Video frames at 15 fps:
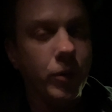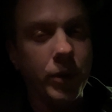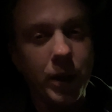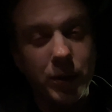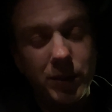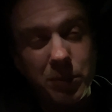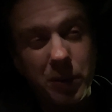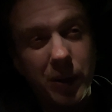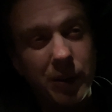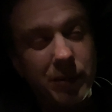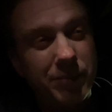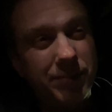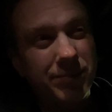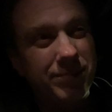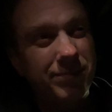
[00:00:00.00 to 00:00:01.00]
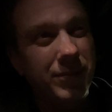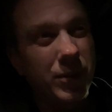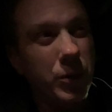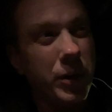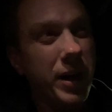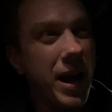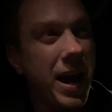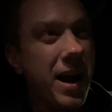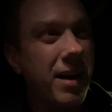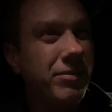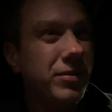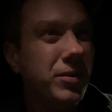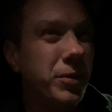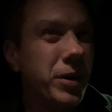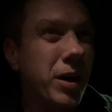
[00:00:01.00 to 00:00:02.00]
one. That was about three and a half,
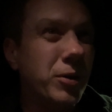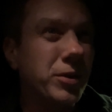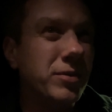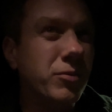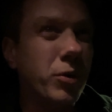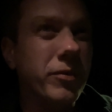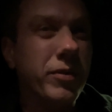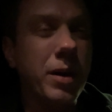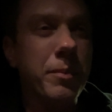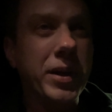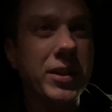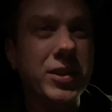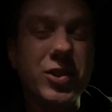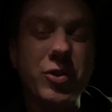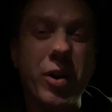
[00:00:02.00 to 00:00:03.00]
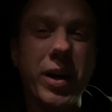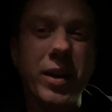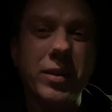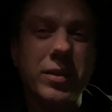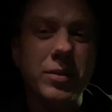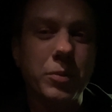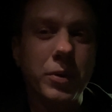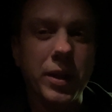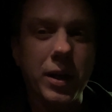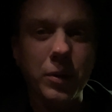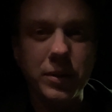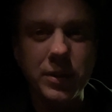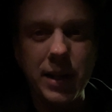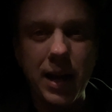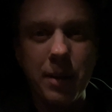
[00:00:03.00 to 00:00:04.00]
three hours, forty-five minutes straight without
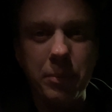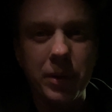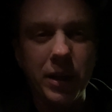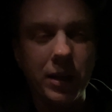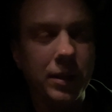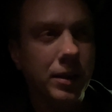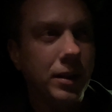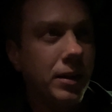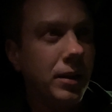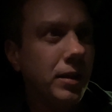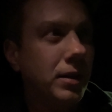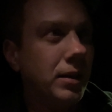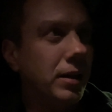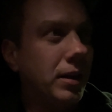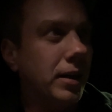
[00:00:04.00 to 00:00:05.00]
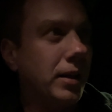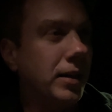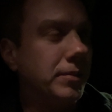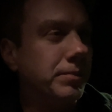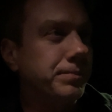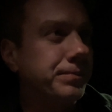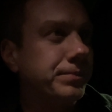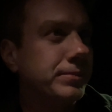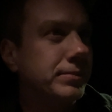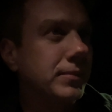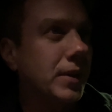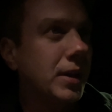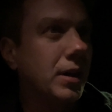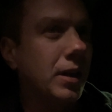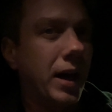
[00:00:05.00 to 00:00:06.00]
stopping. Um,
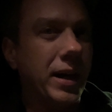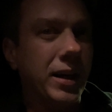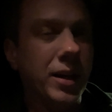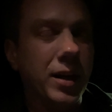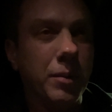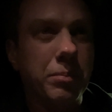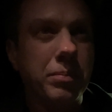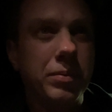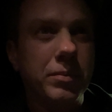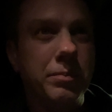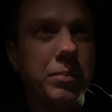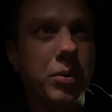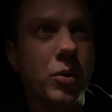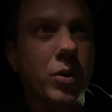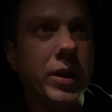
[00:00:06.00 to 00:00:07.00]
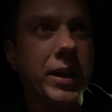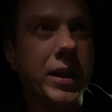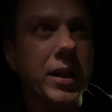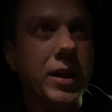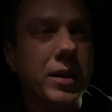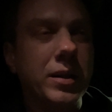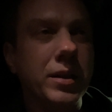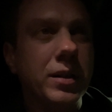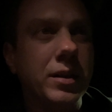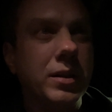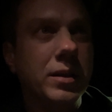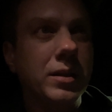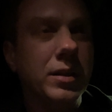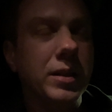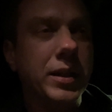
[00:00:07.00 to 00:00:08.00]
I ended up pulling in
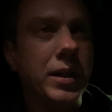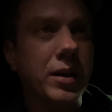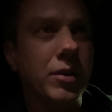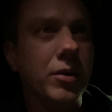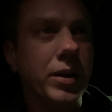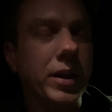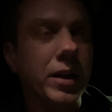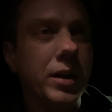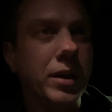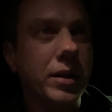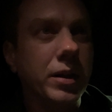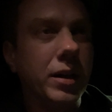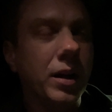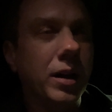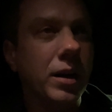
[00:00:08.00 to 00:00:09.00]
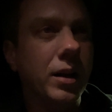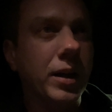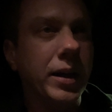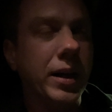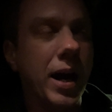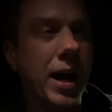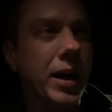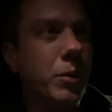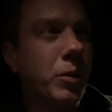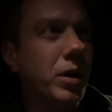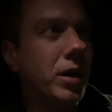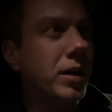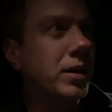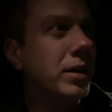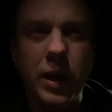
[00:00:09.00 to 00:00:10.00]
here in uh, in
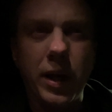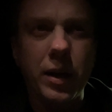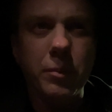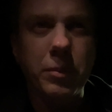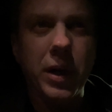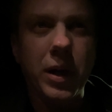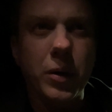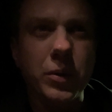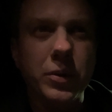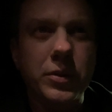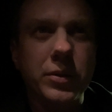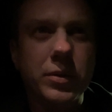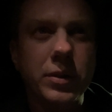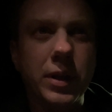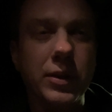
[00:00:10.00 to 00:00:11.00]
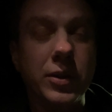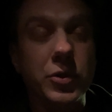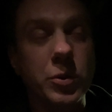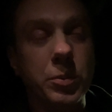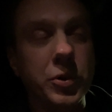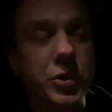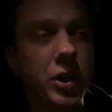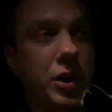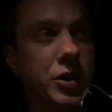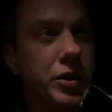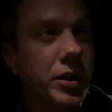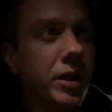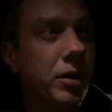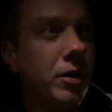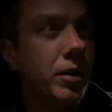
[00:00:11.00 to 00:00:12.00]
Iowa at about, at the Supercharger
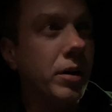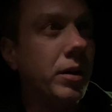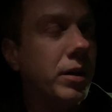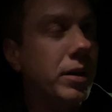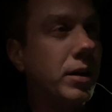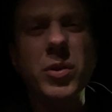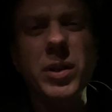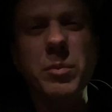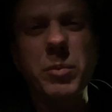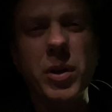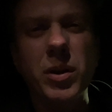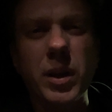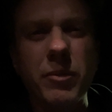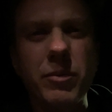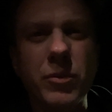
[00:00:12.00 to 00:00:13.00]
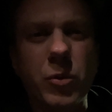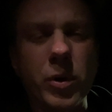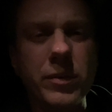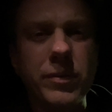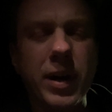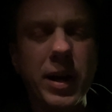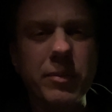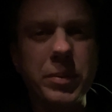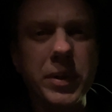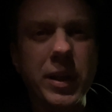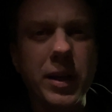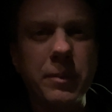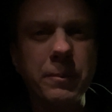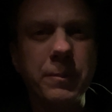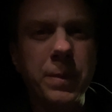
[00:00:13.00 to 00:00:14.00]
here, then about eleven forty-five p
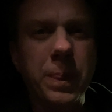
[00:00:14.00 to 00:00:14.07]
m